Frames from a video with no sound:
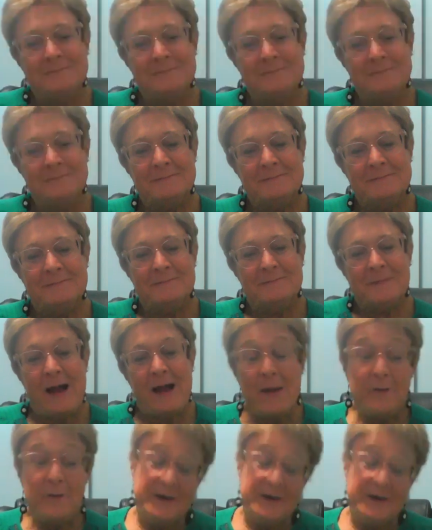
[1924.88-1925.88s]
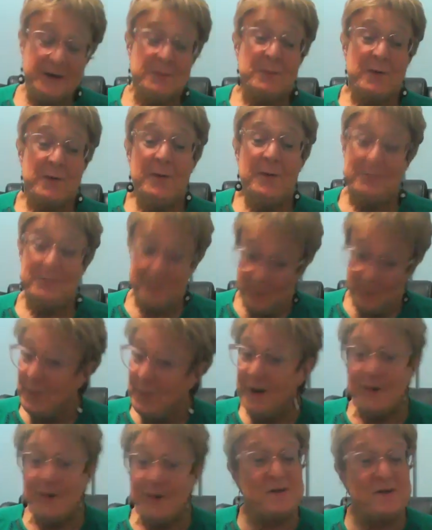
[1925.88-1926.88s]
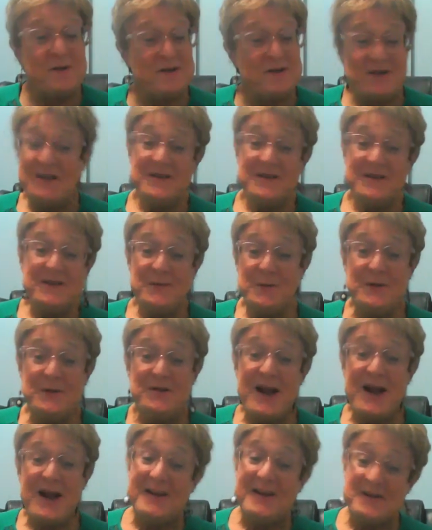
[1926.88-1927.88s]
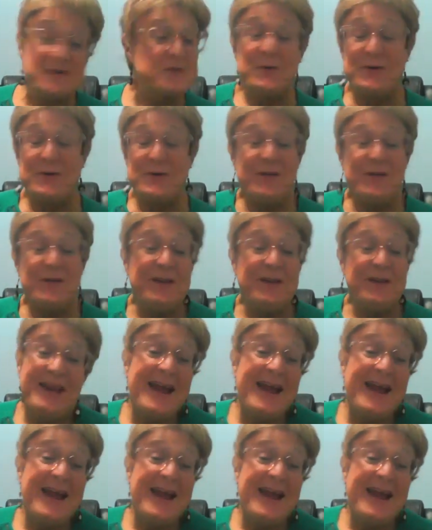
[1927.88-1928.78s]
to promote Widdershins, which I certainly have stuff from